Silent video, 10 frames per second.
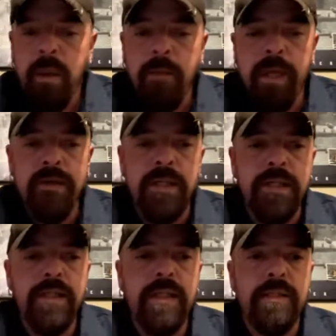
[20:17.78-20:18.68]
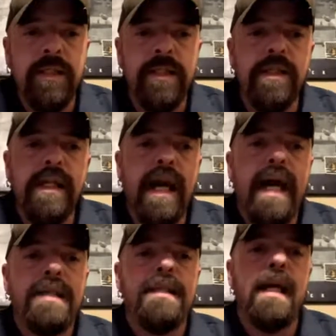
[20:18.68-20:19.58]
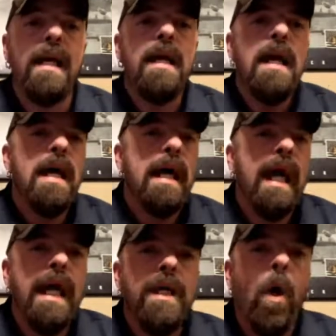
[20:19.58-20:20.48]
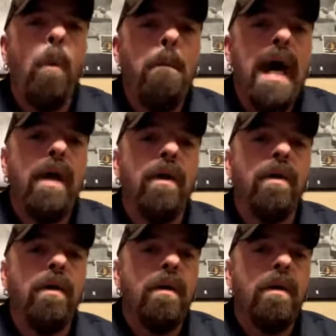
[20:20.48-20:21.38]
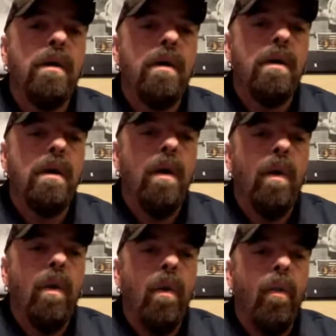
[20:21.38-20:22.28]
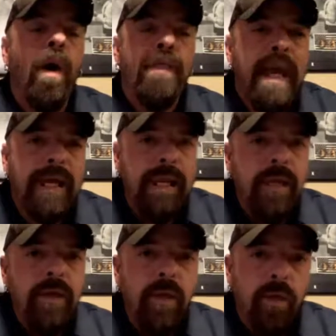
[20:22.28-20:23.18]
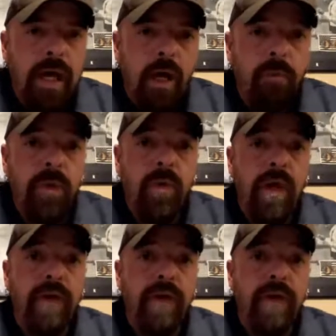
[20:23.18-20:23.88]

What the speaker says: Because these are the guys that it don't matter what they need to do to help you.